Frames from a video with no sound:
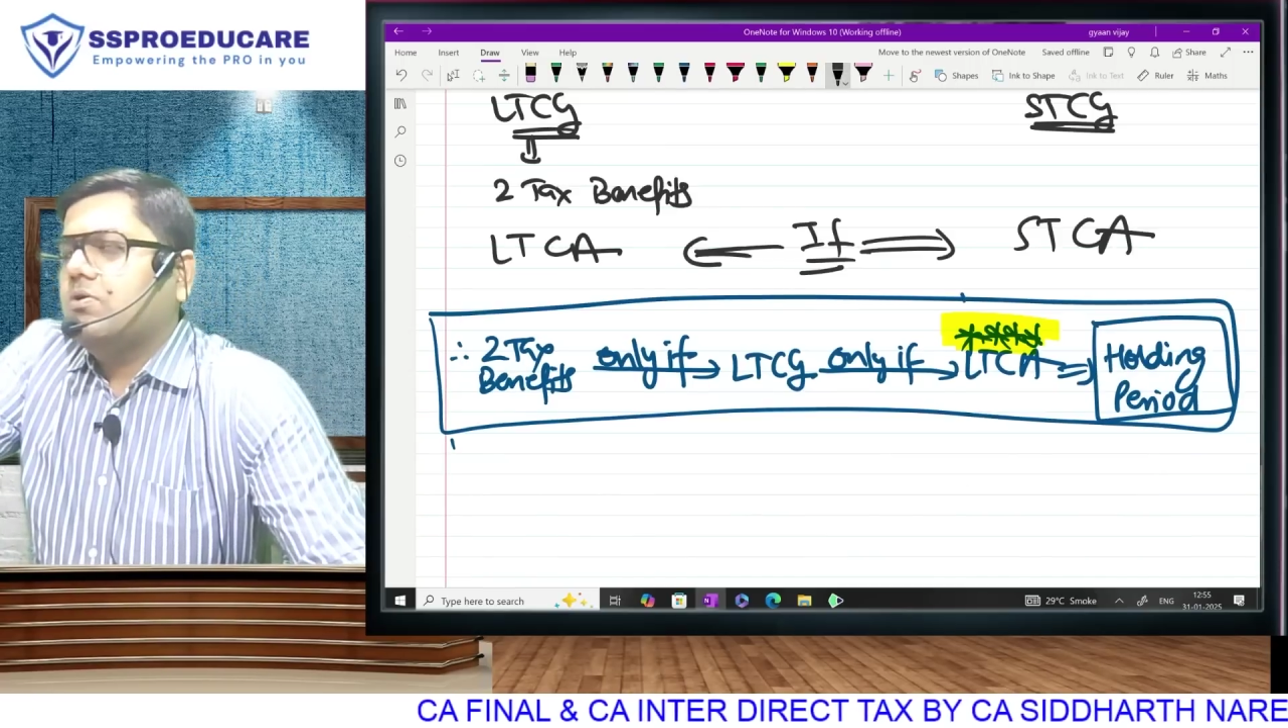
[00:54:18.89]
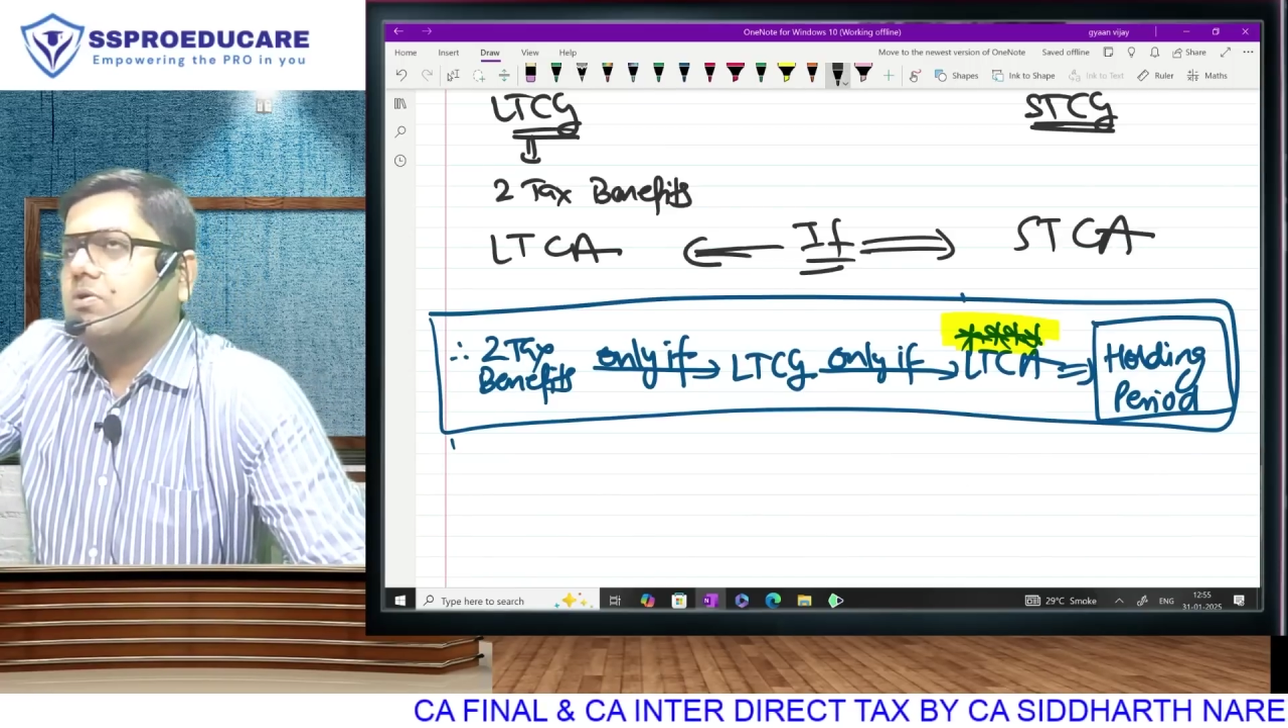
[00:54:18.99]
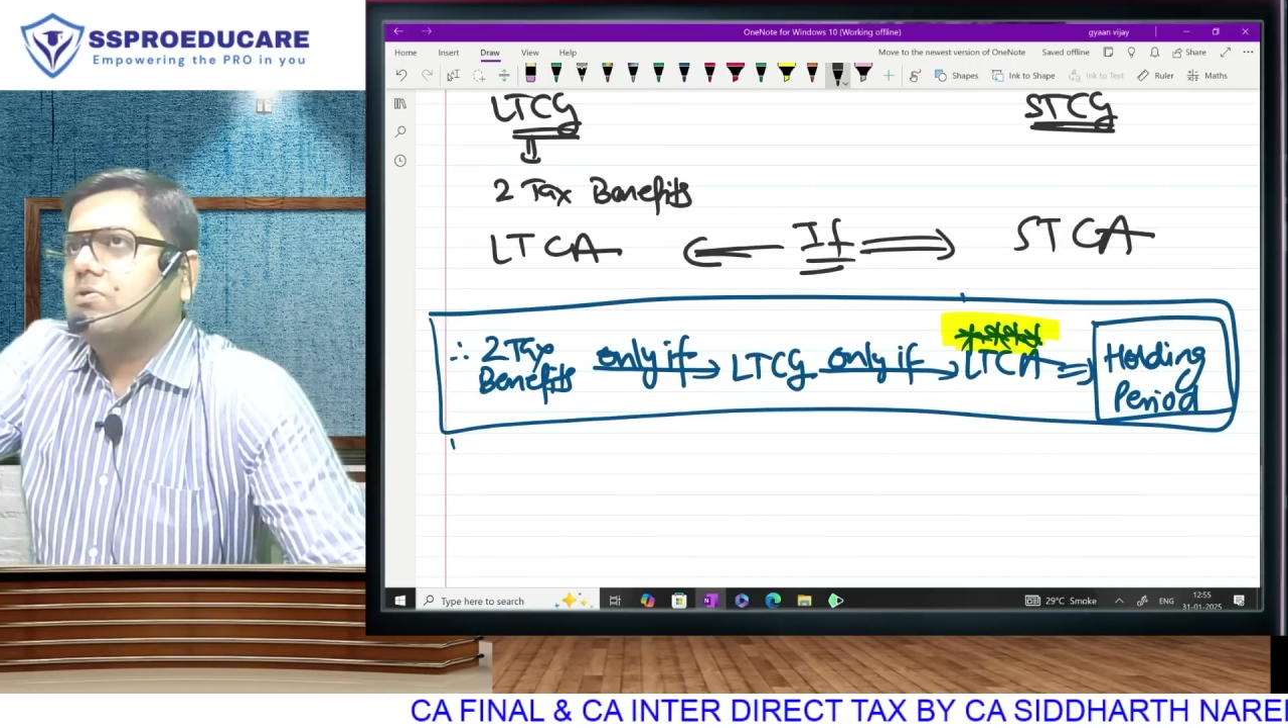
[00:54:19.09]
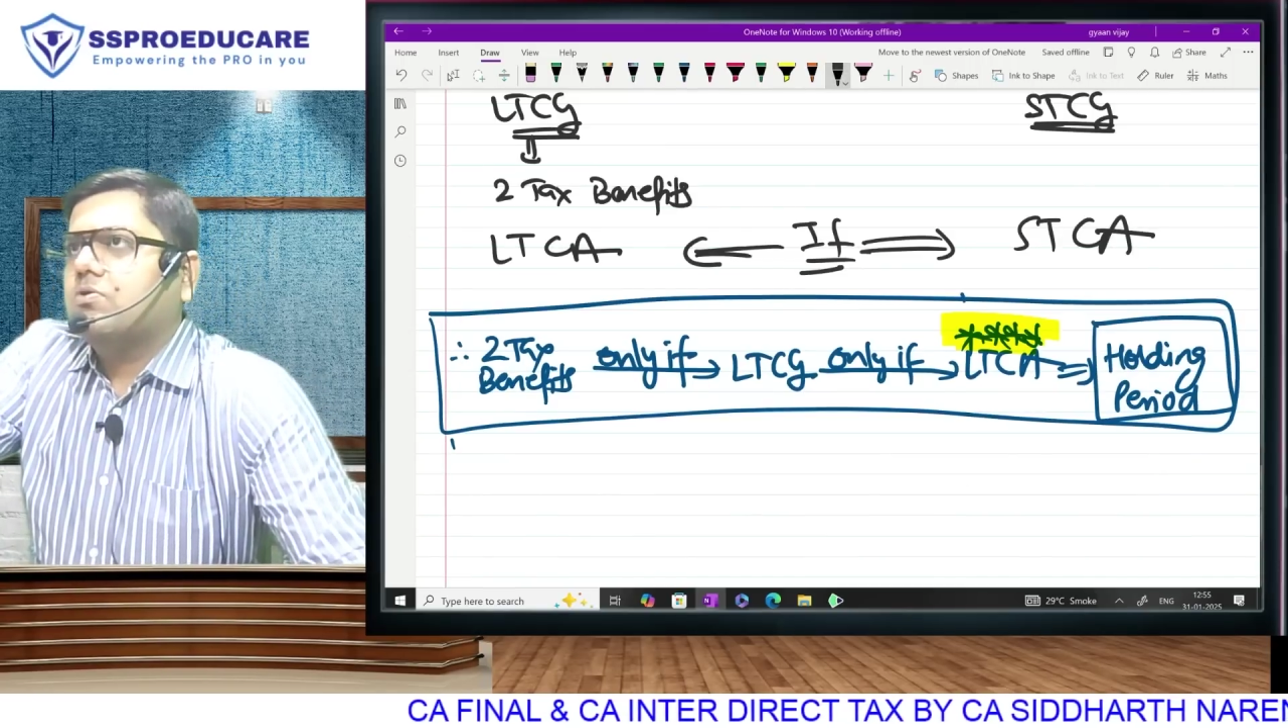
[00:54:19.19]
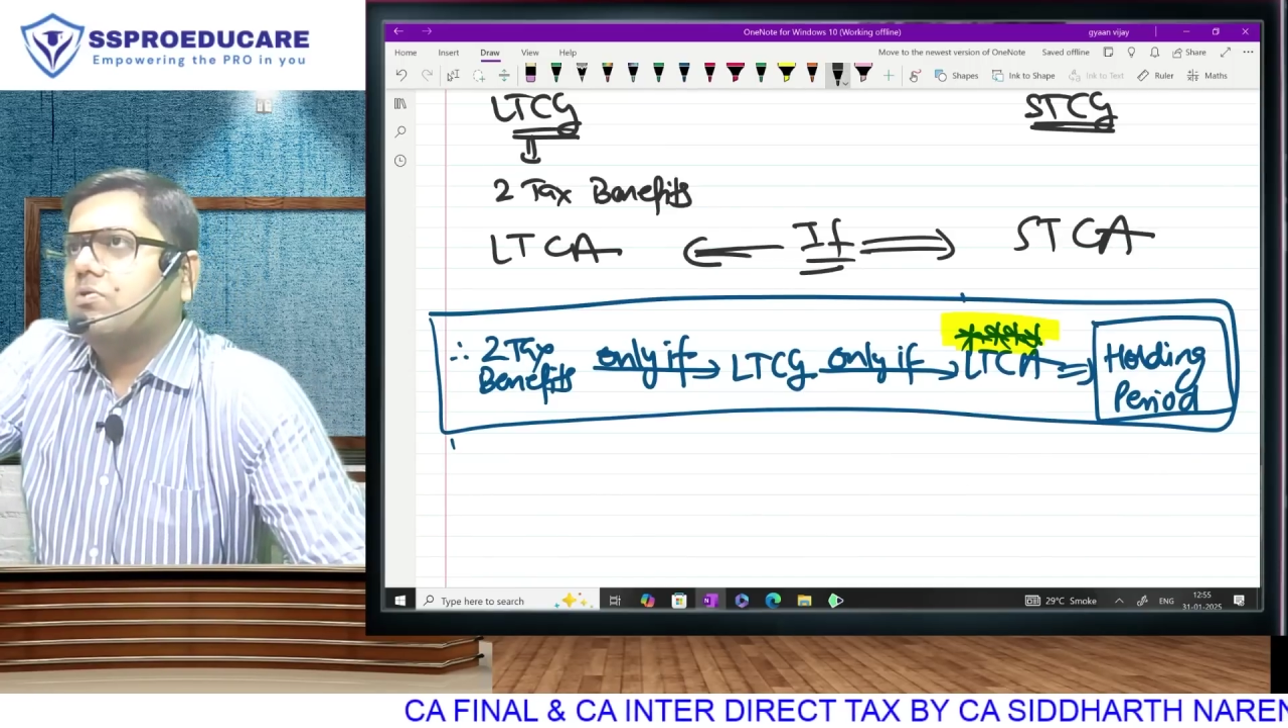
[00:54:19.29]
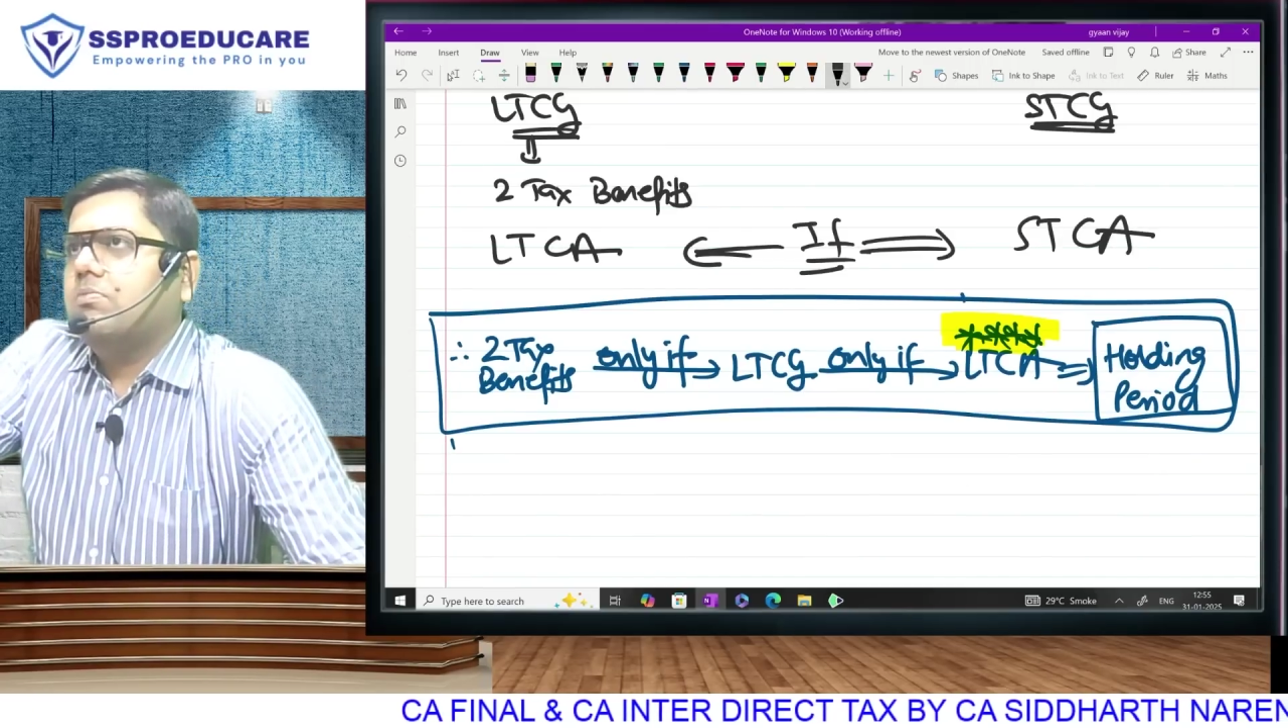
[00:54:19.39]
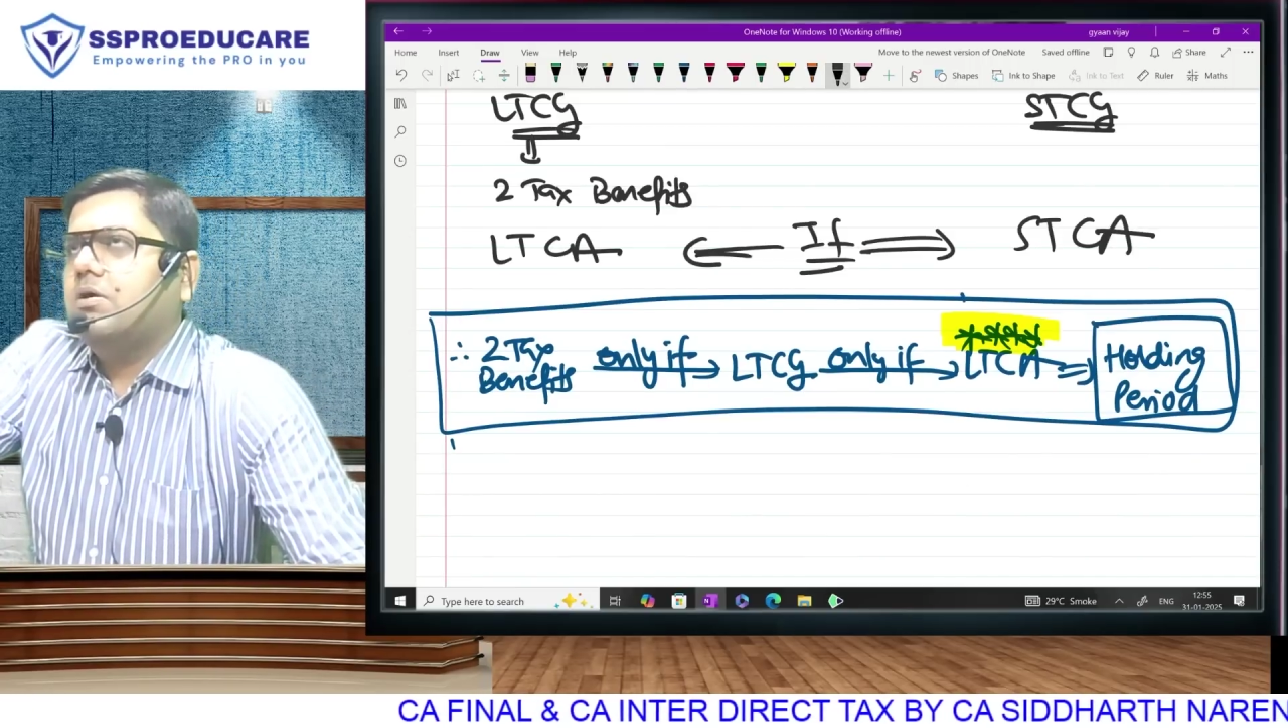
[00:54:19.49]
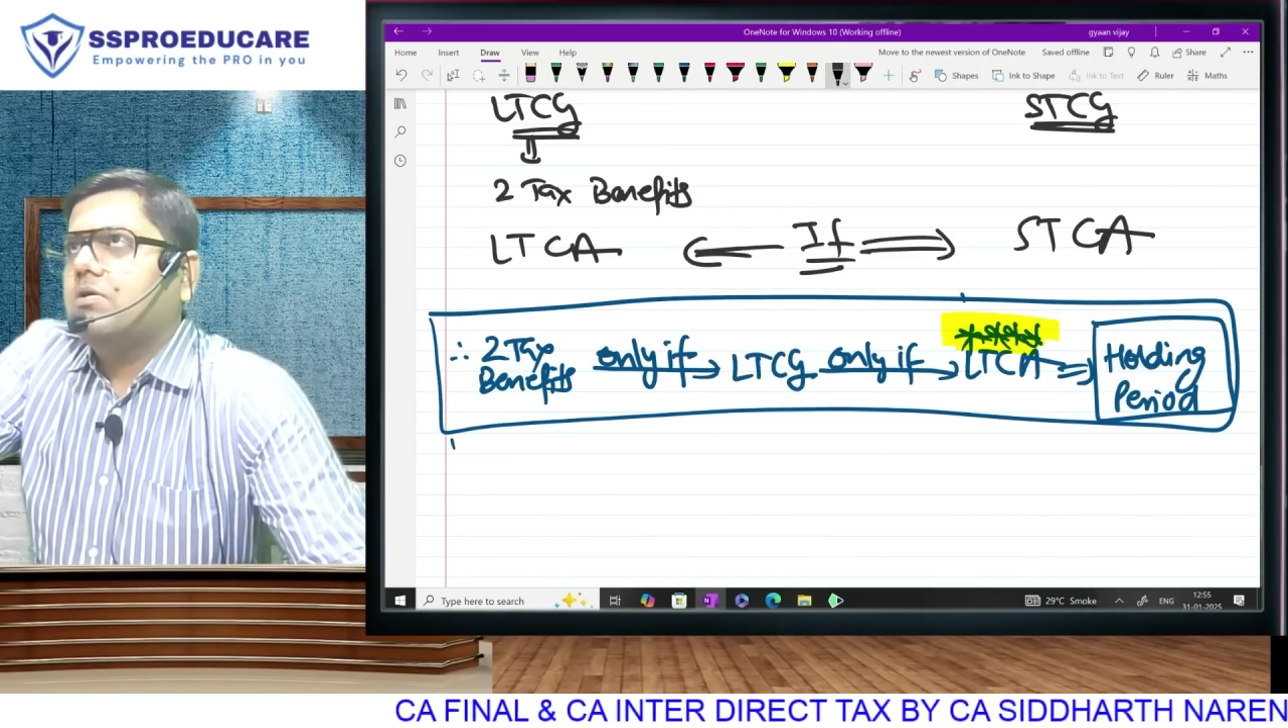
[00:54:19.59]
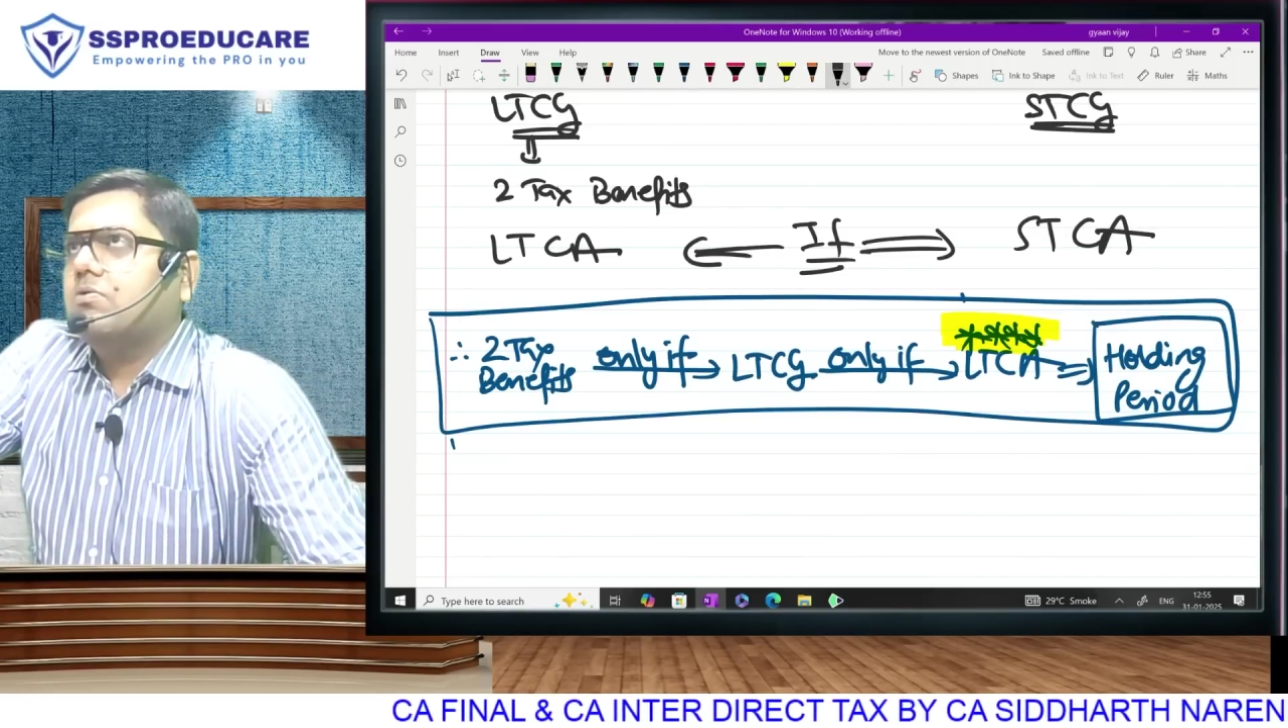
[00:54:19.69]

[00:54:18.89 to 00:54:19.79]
October